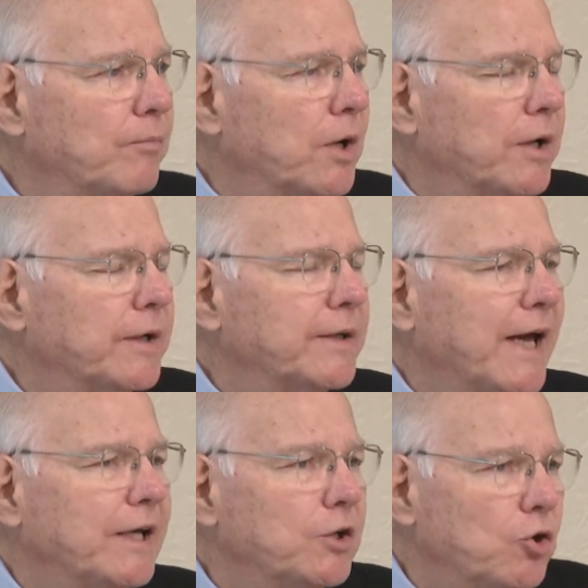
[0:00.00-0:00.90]
but
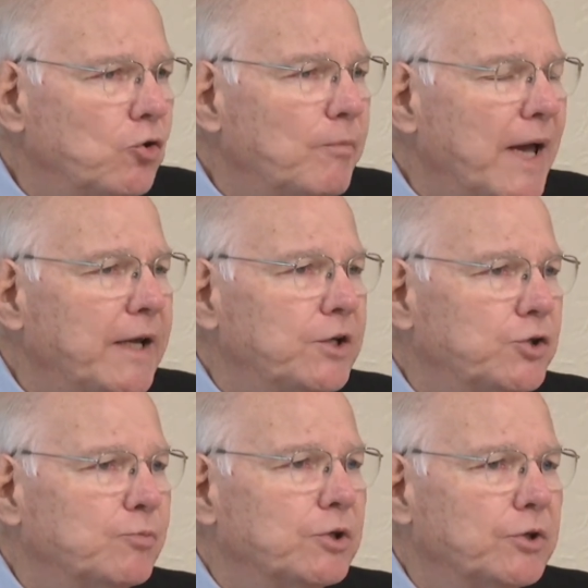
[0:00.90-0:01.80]
a new
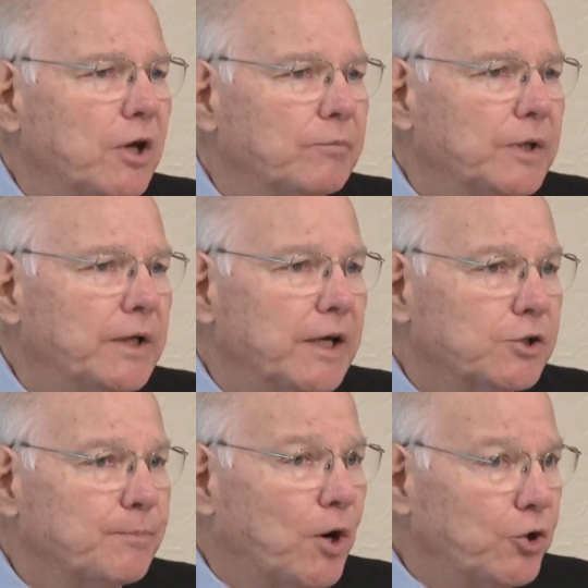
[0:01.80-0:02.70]
management company
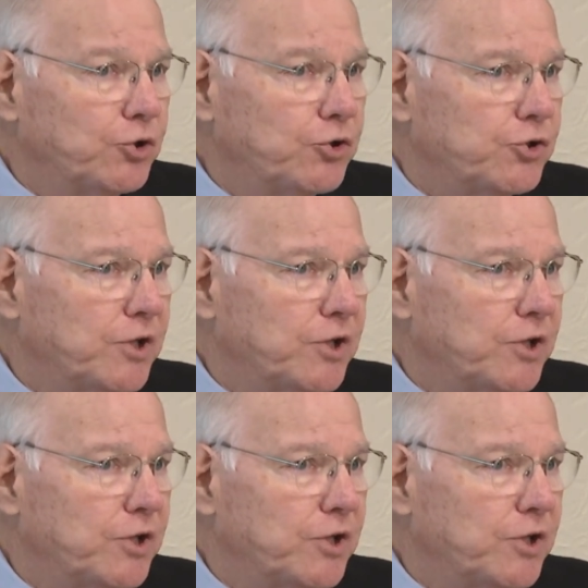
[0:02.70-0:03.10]
has purchased